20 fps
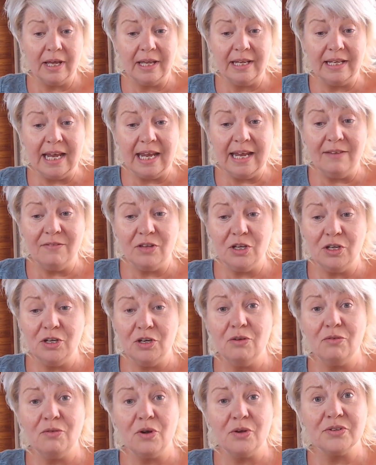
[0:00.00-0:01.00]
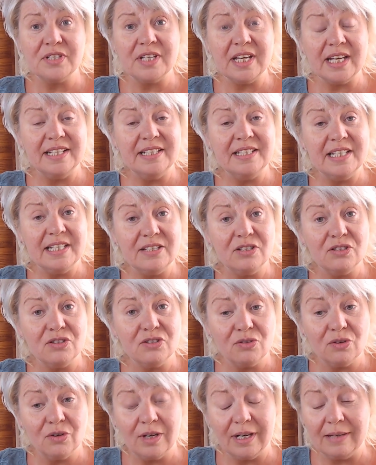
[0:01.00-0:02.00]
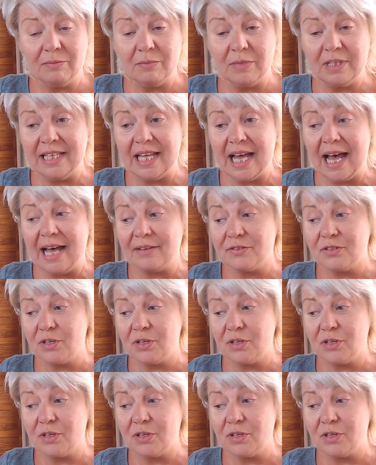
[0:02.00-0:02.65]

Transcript: And even the neuroscientists are struggling with that.